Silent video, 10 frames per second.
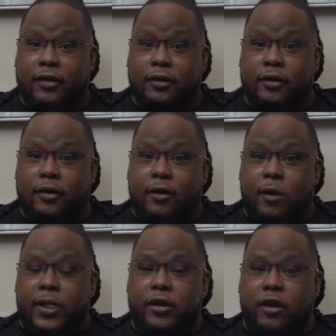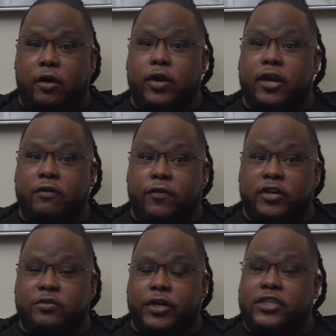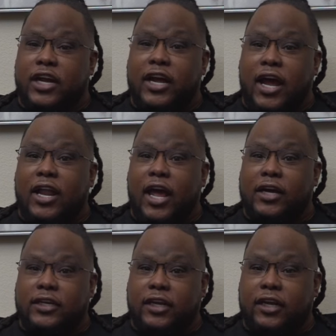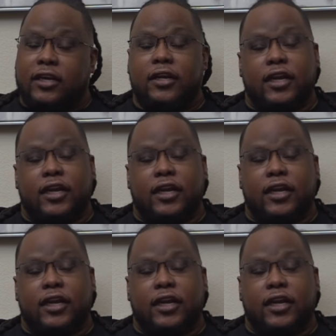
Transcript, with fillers: For sure. You know, in the first race that I got locked in,